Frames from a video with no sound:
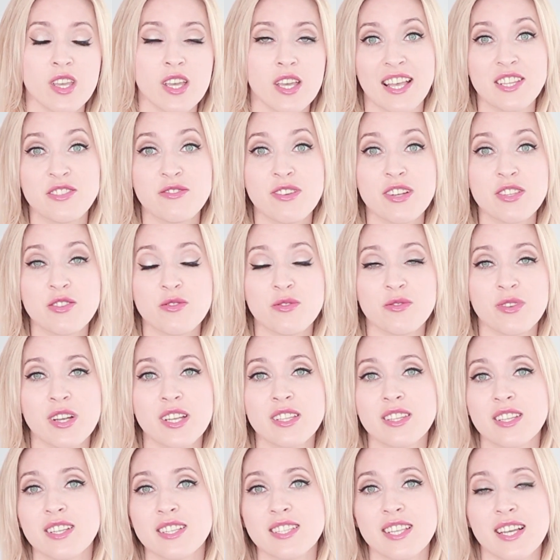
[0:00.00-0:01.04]
and try to create
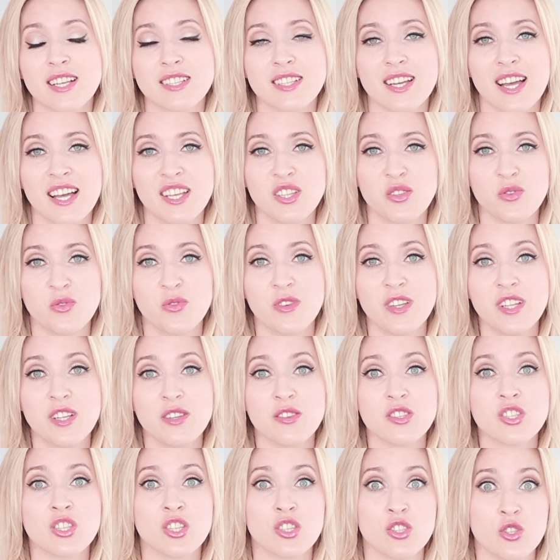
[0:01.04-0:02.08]
the exact kind of
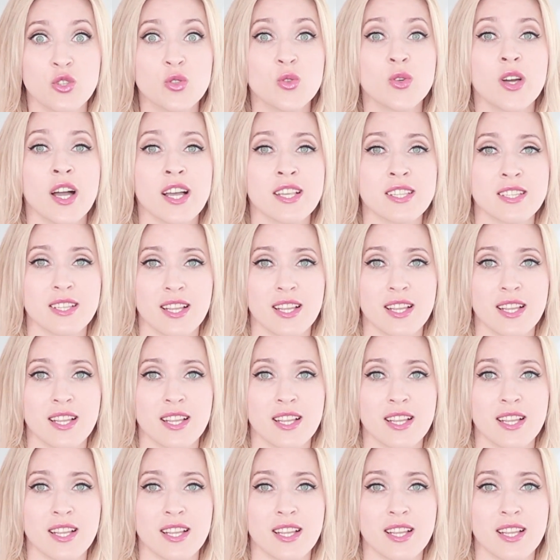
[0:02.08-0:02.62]
videos that you guys